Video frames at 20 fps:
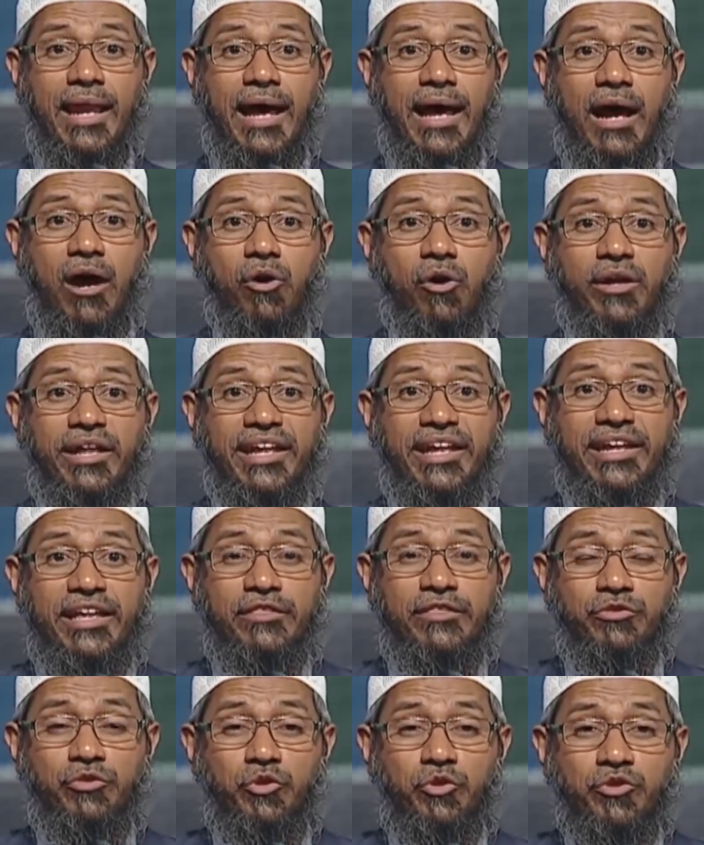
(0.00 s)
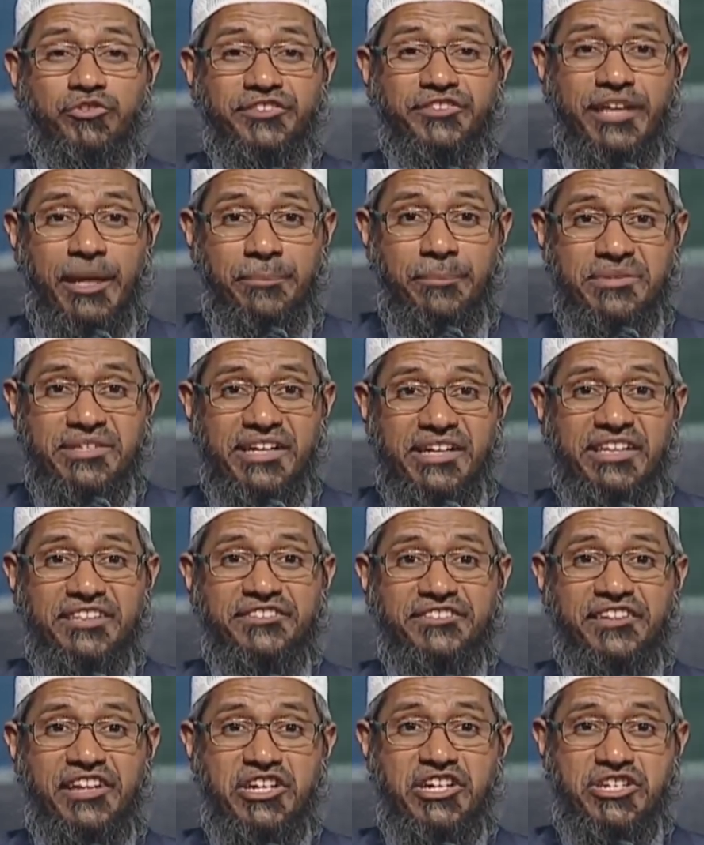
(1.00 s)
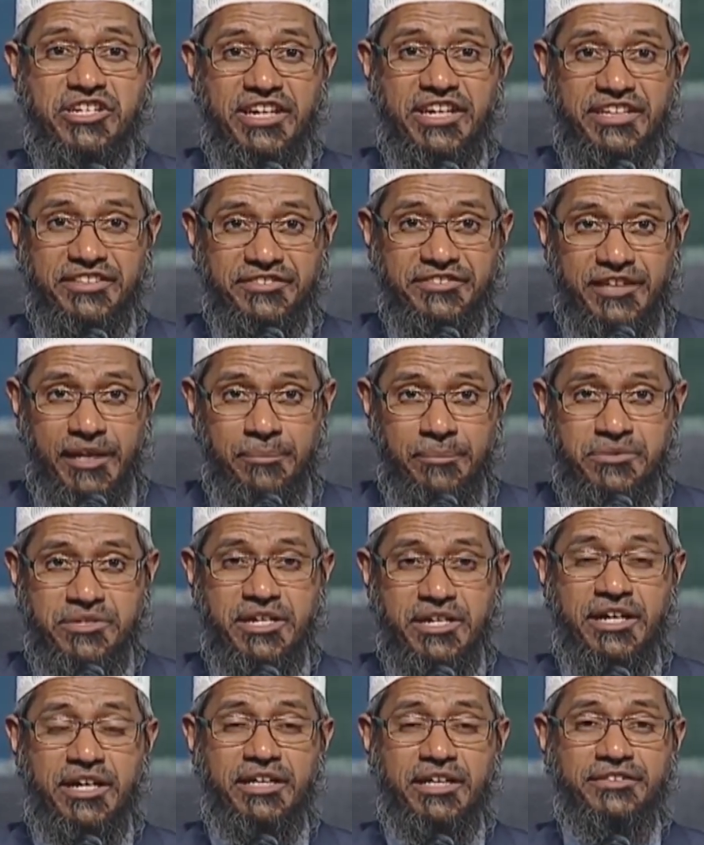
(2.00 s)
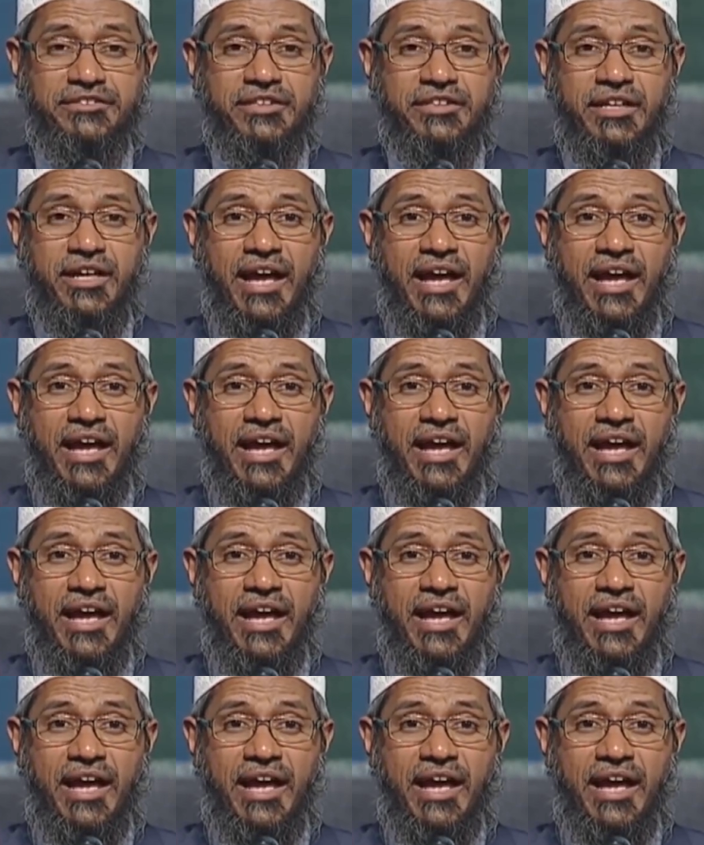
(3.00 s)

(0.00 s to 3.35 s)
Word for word: allowed in Hindu scriptures, Christian scriptures,